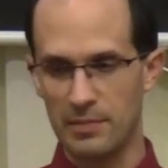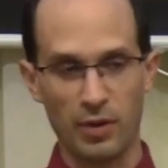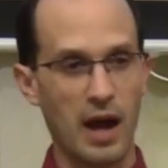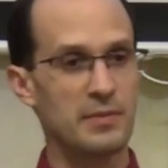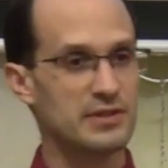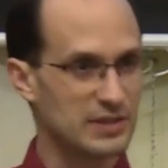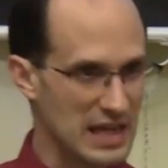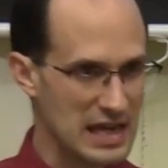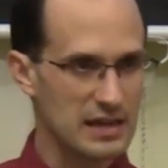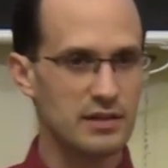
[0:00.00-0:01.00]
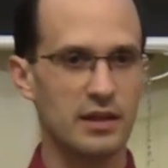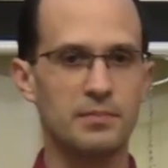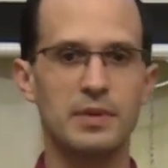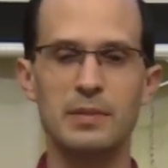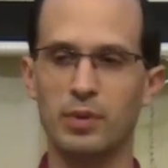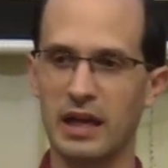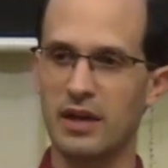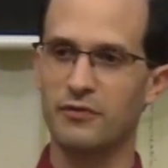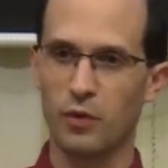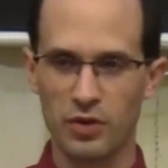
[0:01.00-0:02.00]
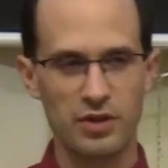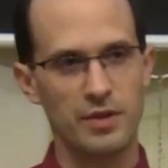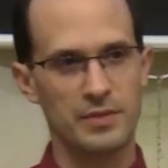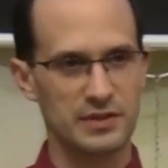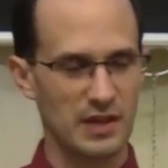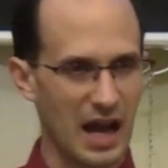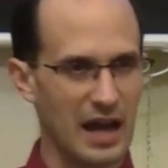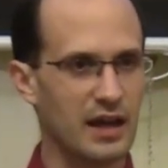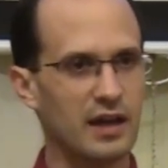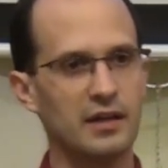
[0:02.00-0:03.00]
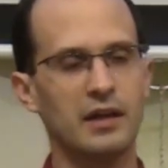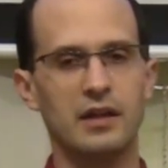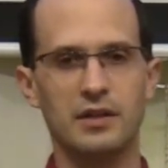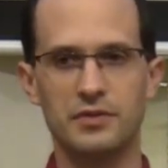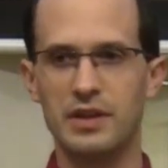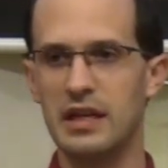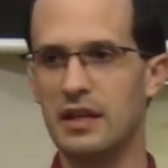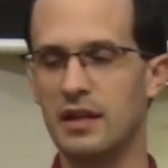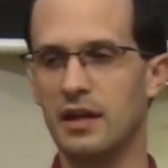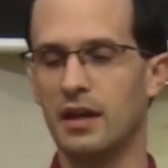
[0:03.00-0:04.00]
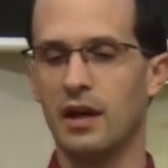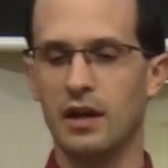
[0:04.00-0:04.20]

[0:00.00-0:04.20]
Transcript: promised seed, the bringing forth of the Messiah, the